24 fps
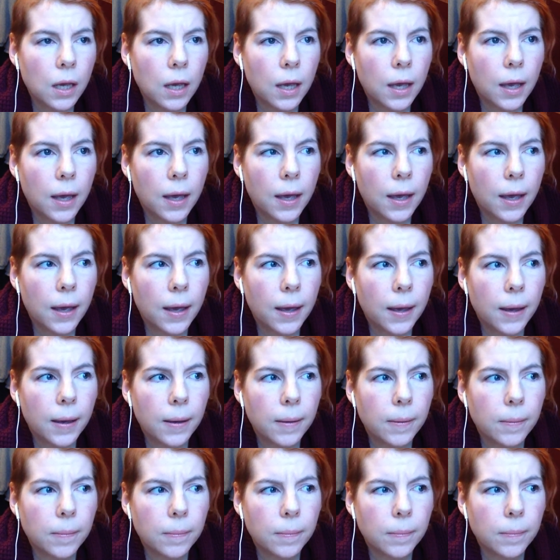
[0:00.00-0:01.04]

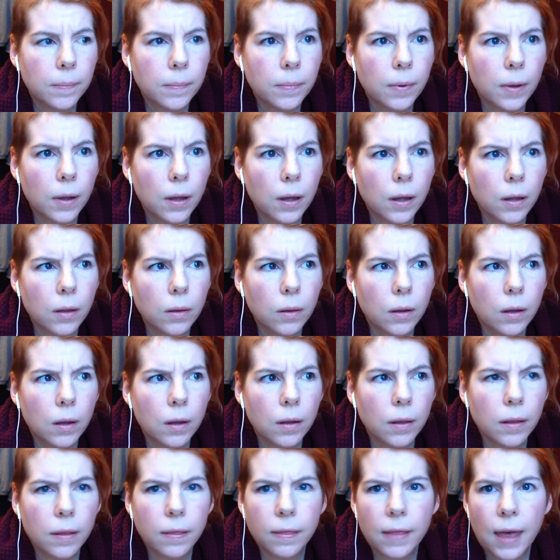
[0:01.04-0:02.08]
Um, but
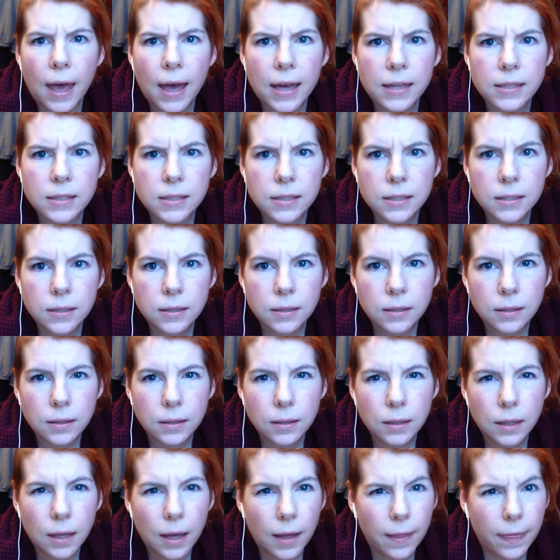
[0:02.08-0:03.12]
other than that,
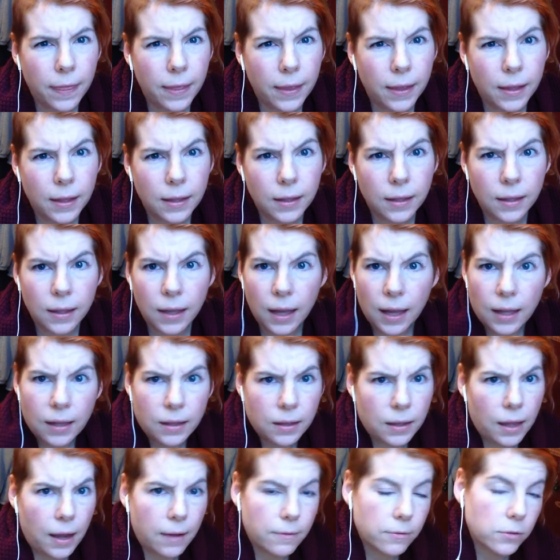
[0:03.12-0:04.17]
I think I'll,
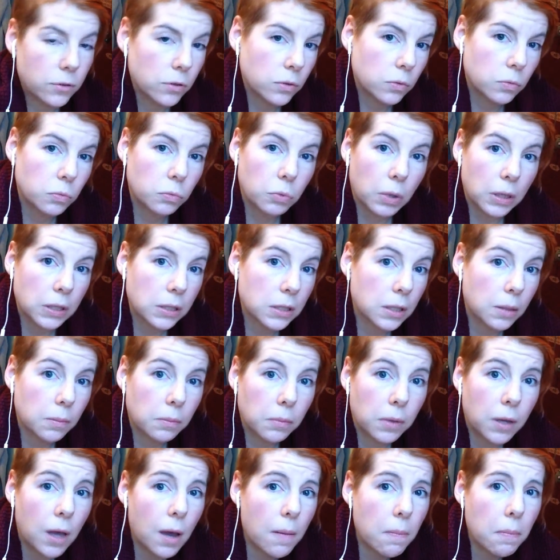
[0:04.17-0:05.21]
I'll have to write
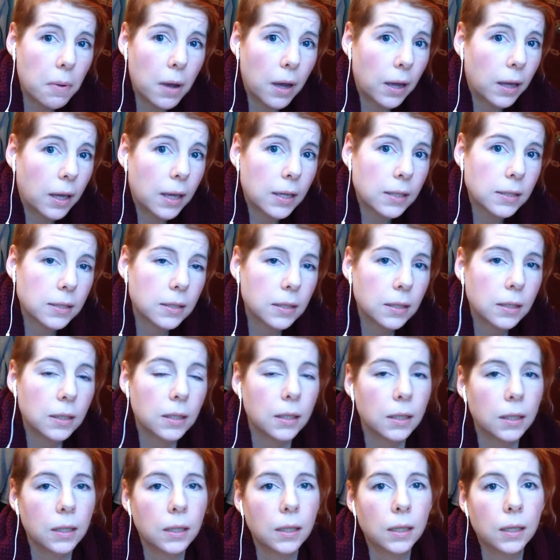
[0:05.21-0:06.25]
something up, I guess,
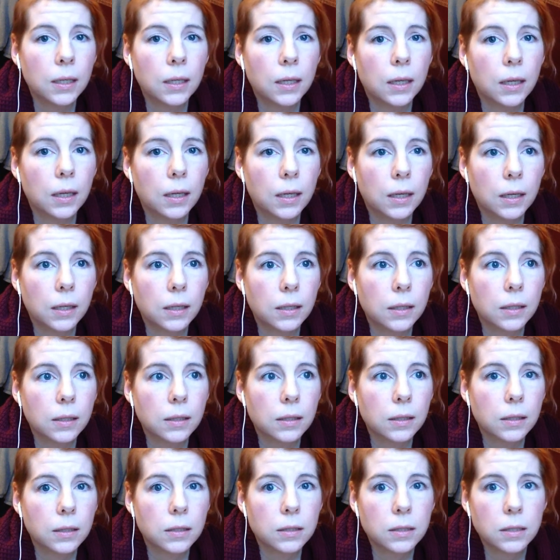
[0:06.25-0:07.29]
uh,
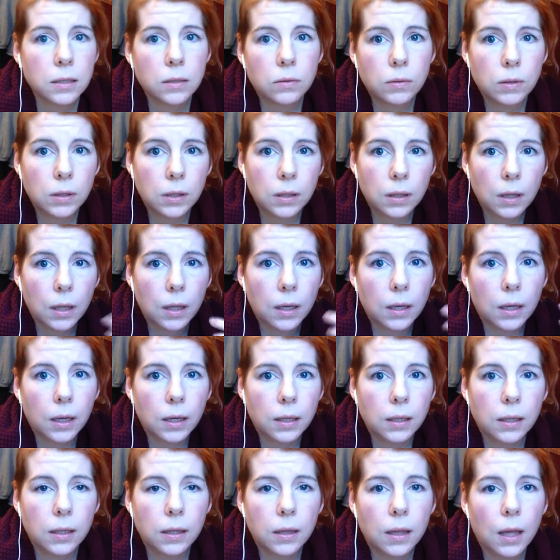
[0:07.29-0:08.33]
considering that I
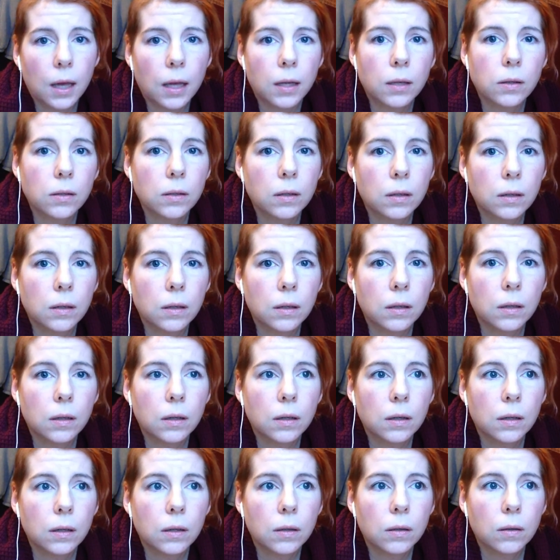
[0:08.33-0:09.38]
did that uh,
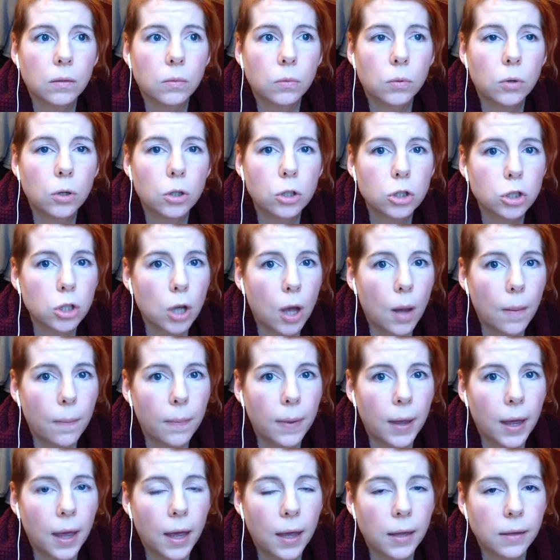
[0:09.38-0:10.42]
workshop
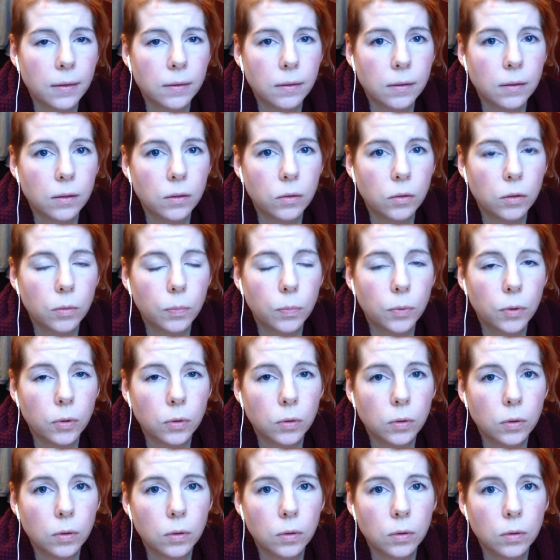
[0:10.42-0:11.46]
at
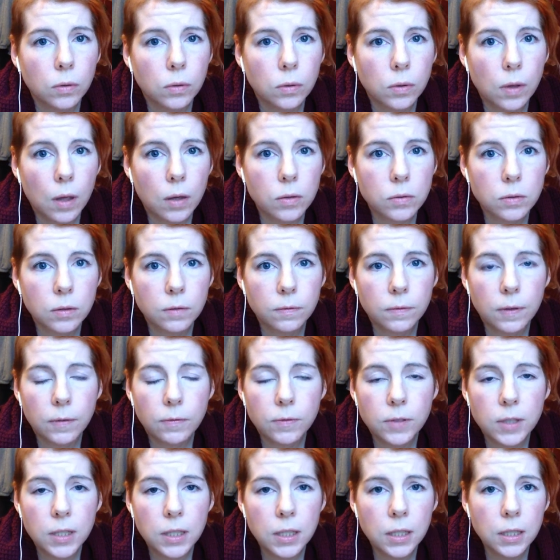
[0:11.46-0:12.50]
Knudepunkt
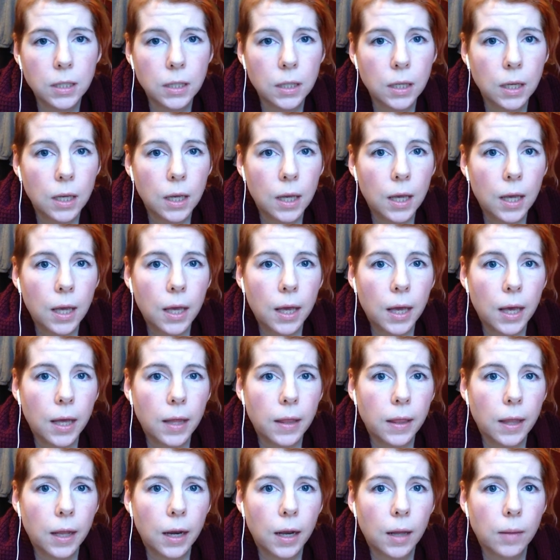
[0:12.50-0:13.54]
2015
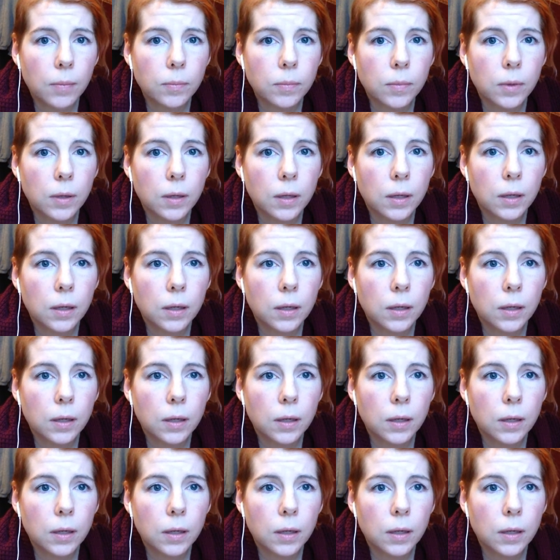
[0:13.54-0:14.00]
and that I'm uh,